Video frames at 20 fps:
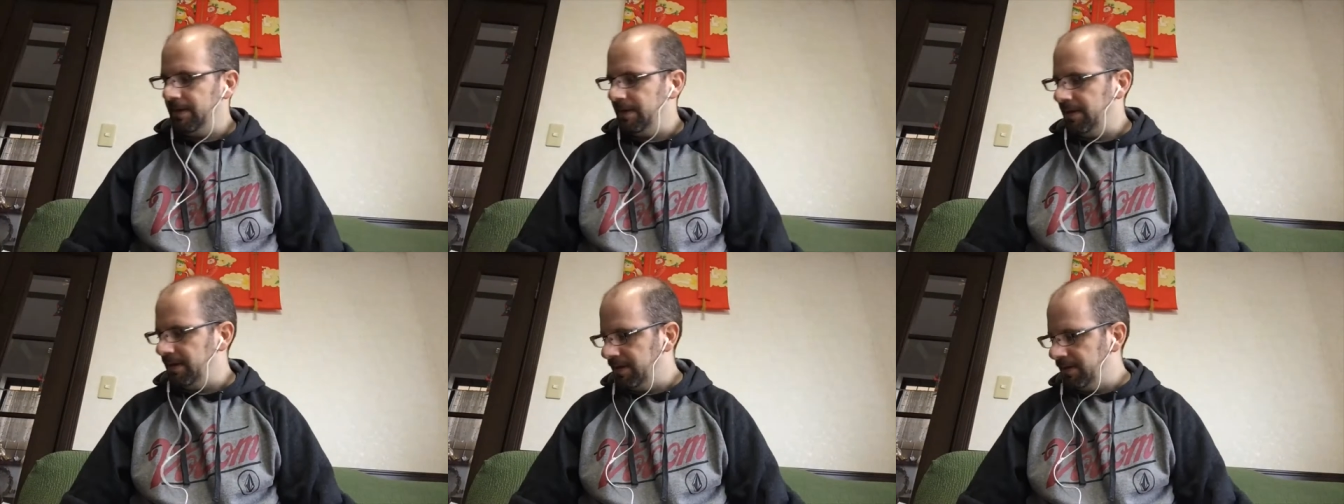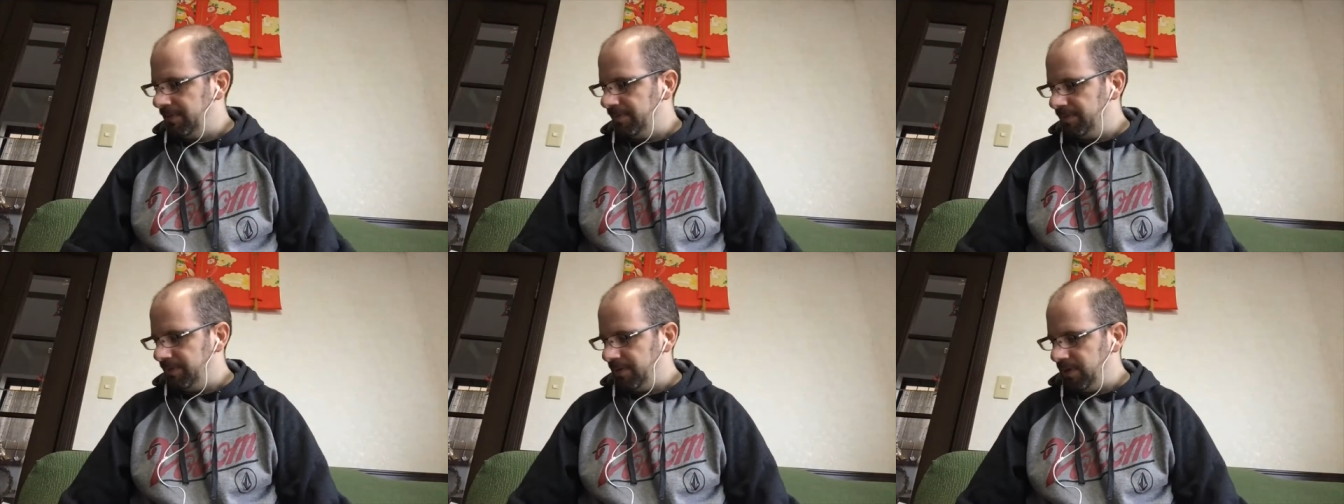
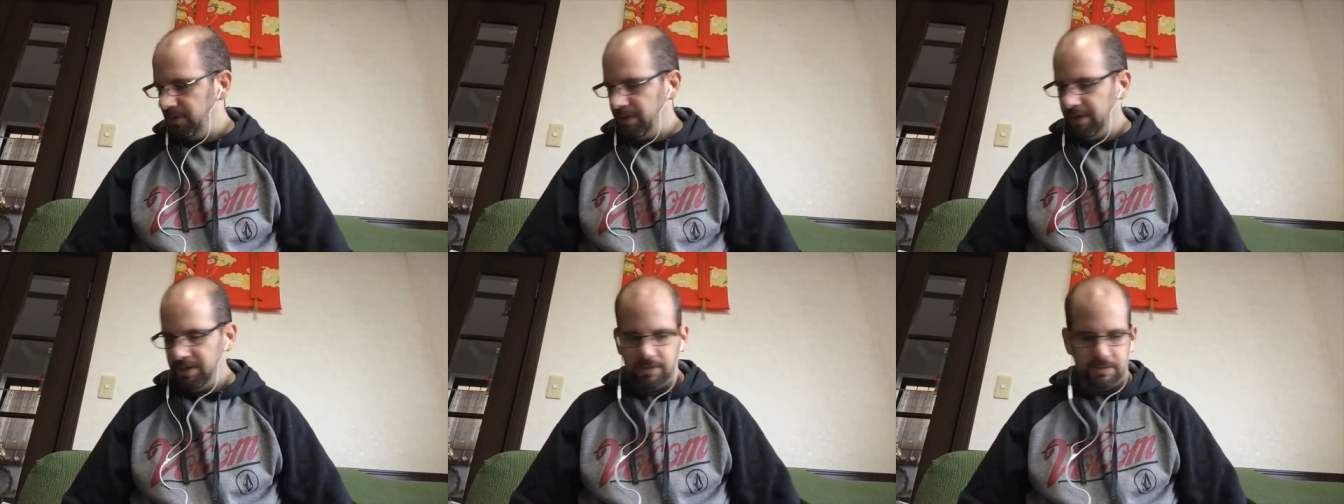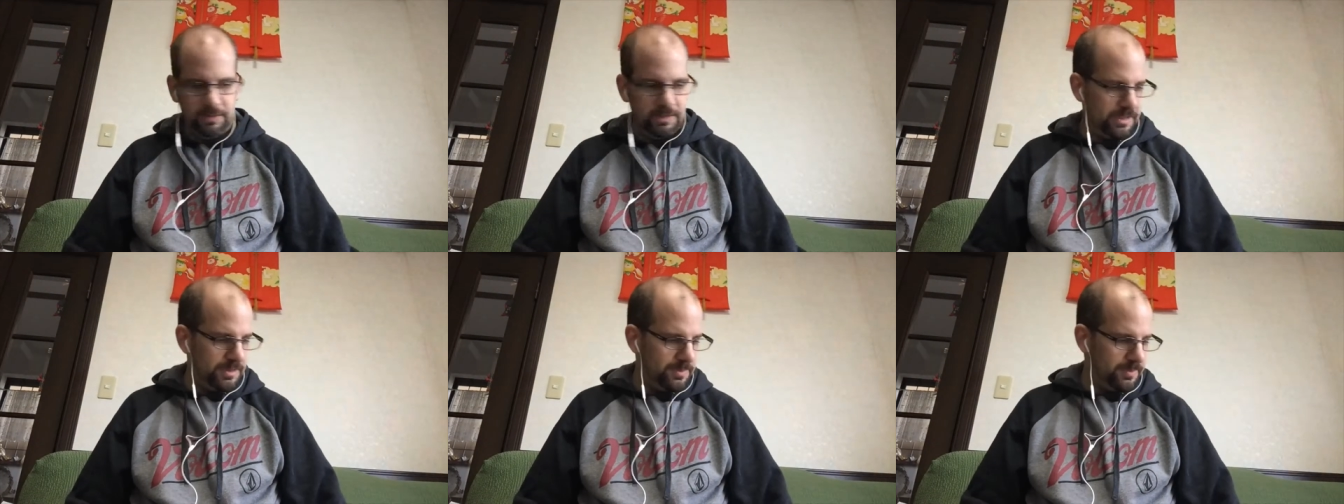Okay,
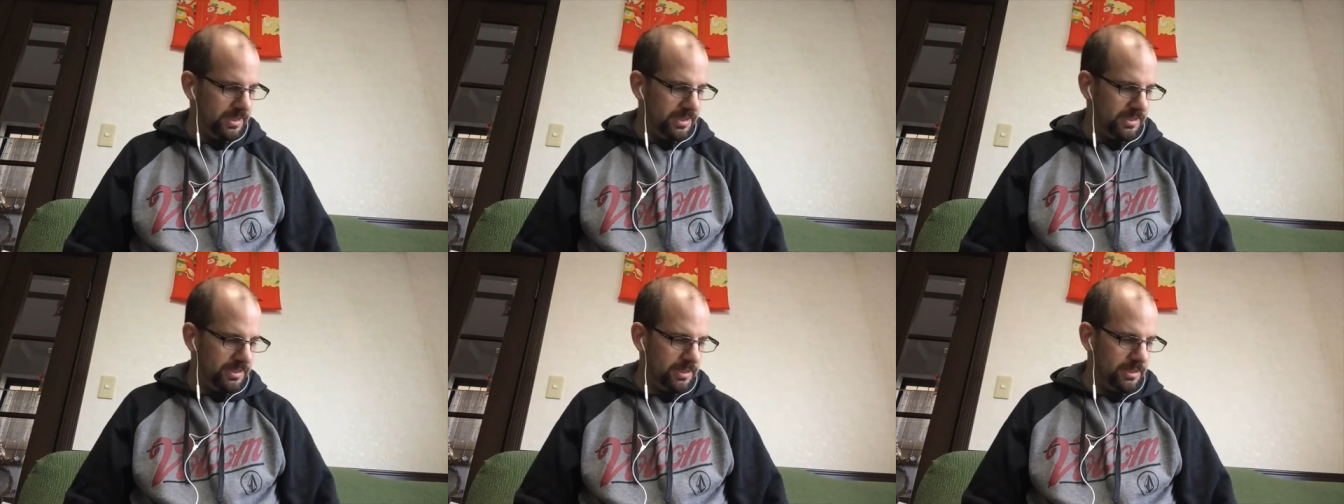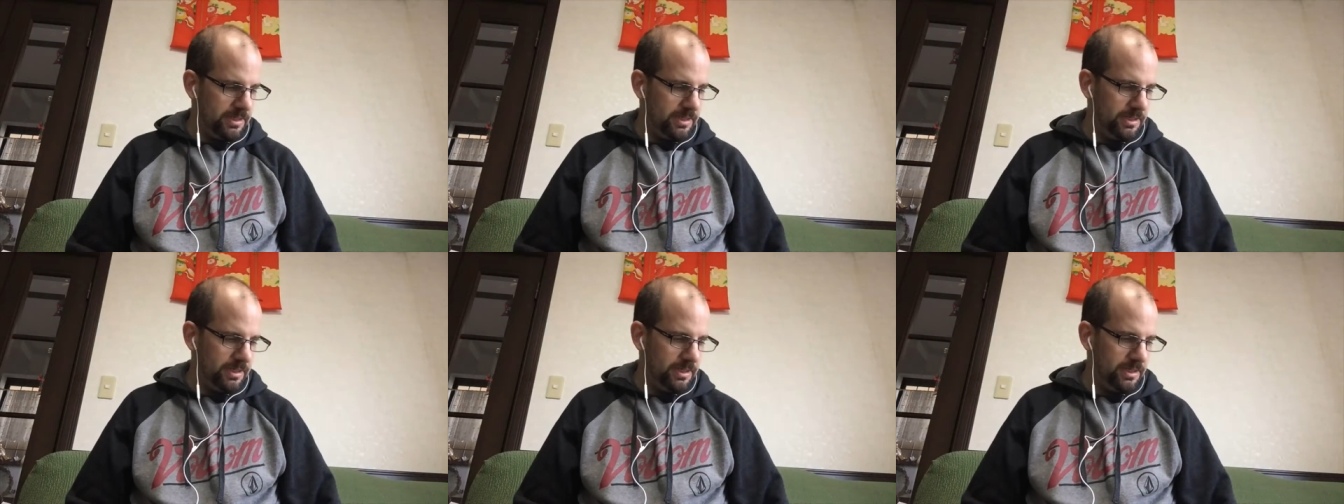so that's
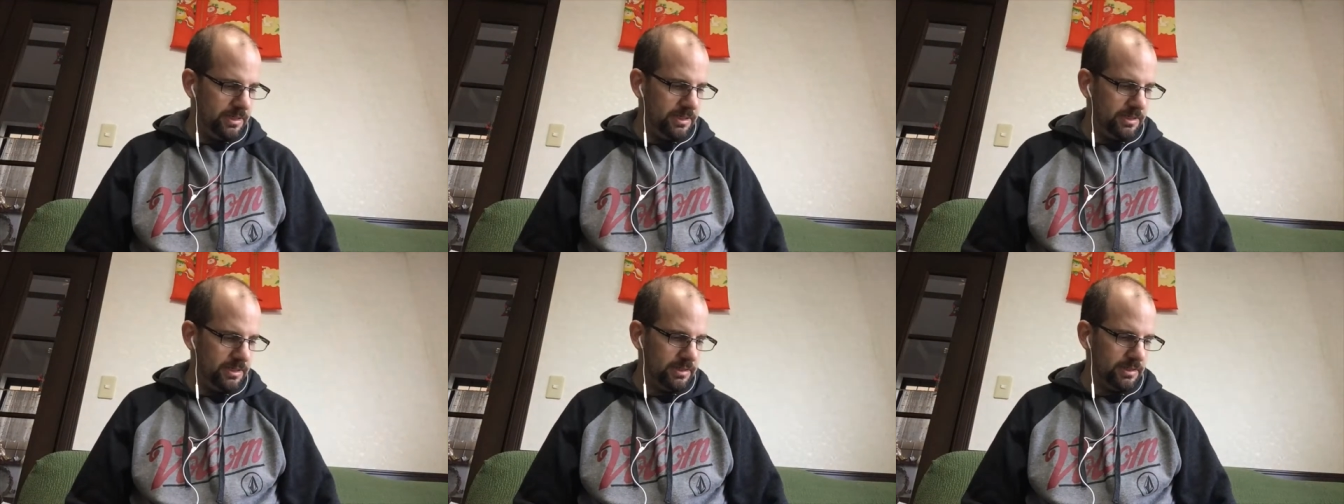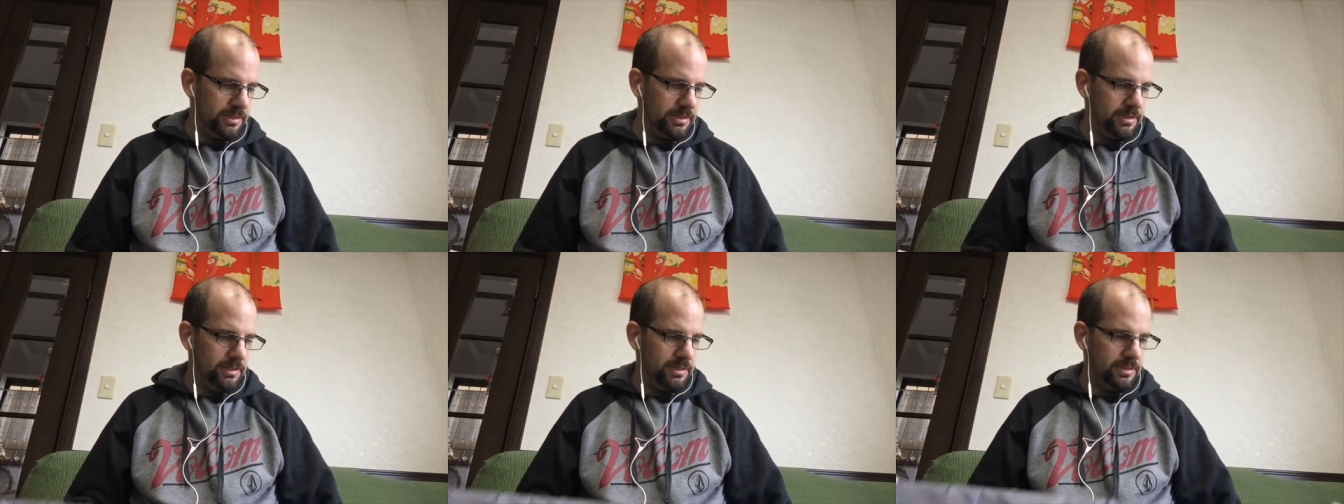basically it.
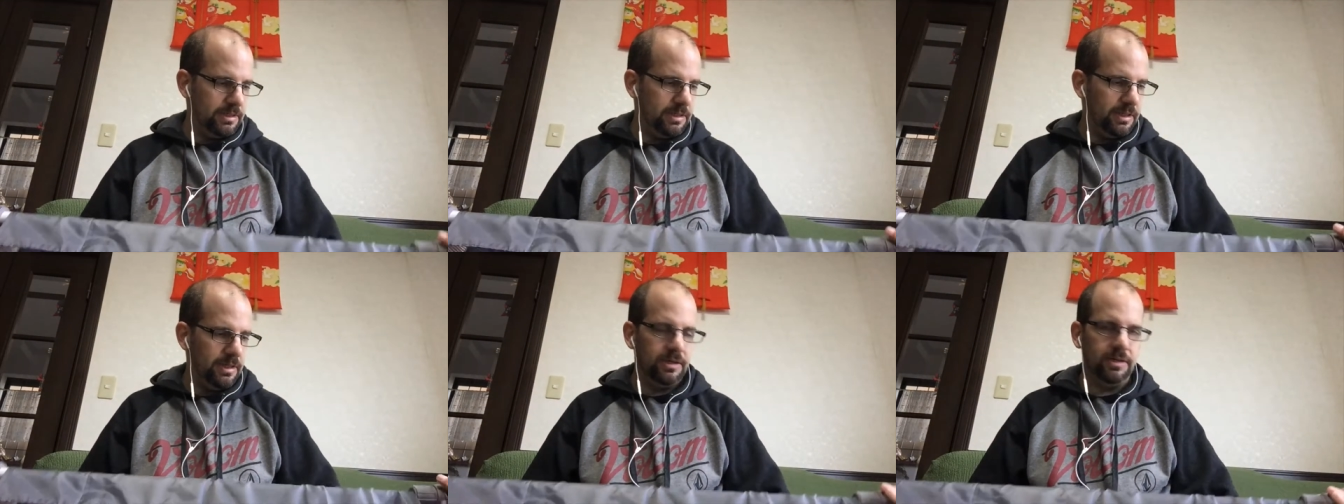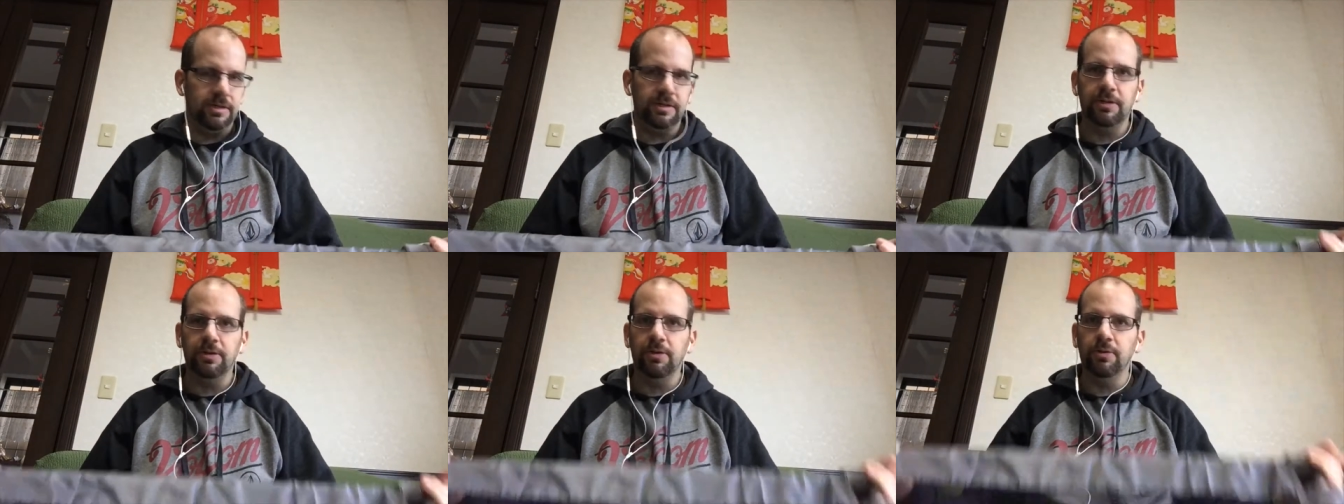I'm
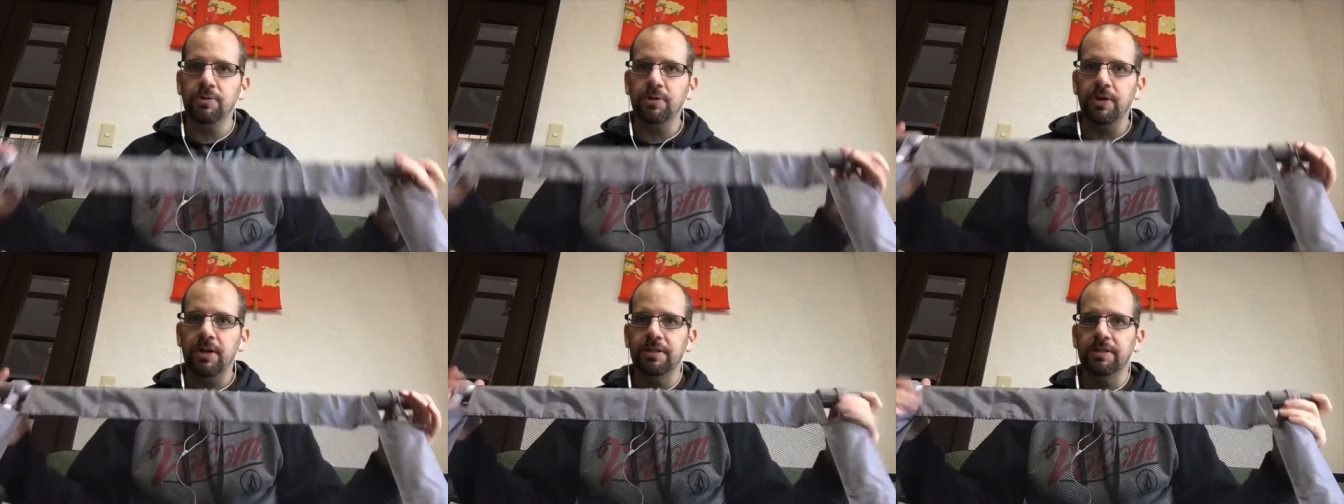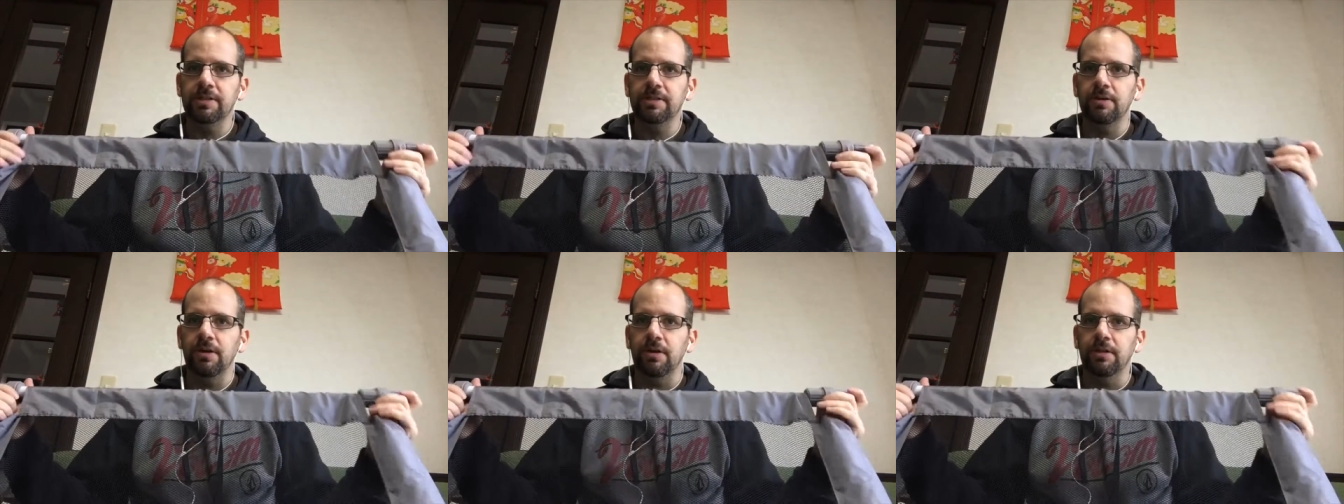going to go try
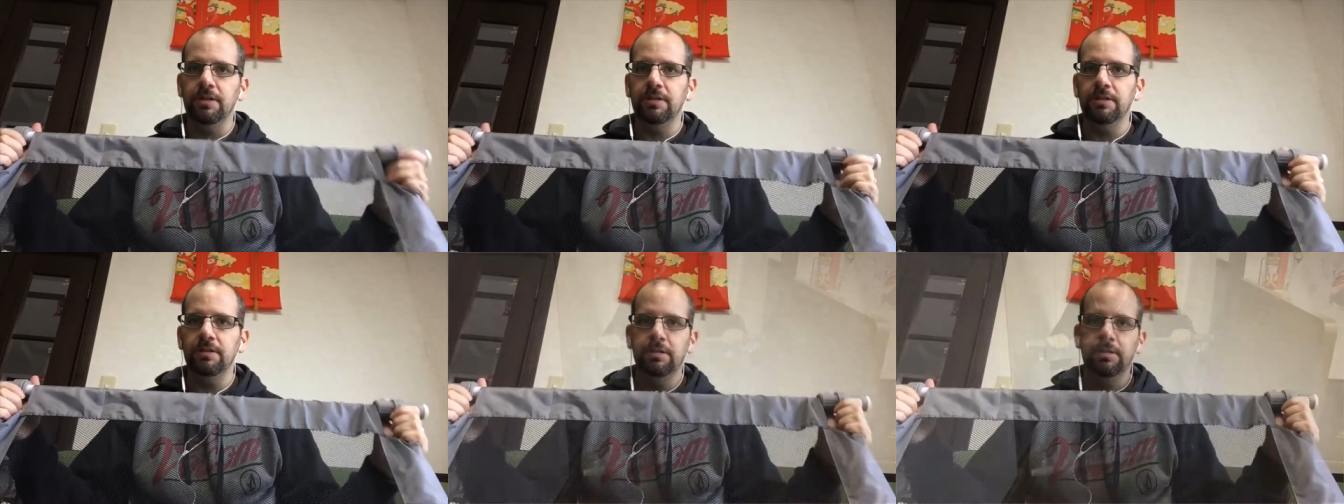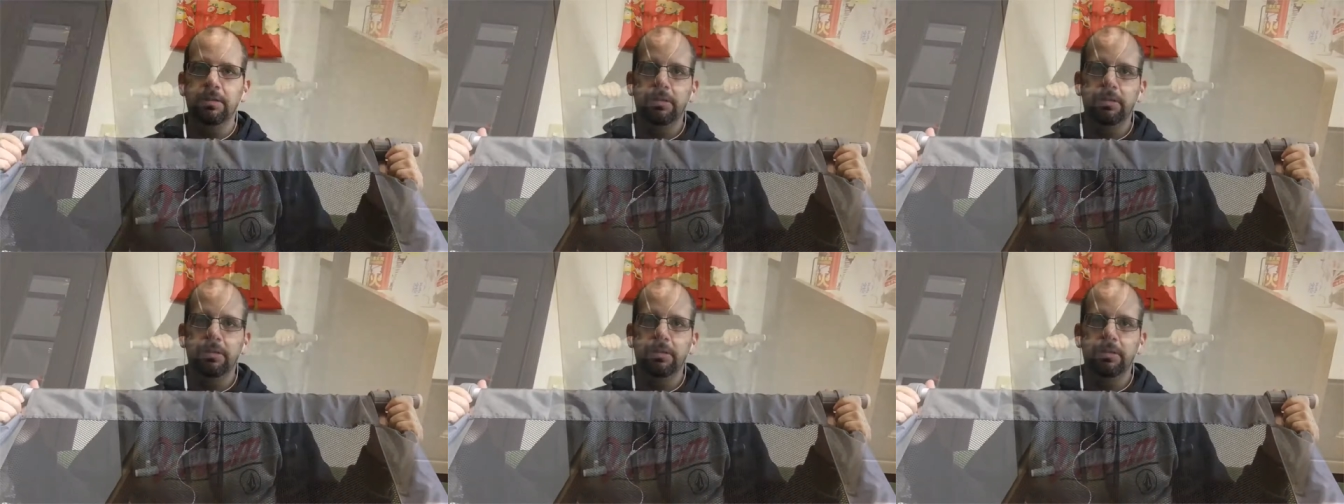install it.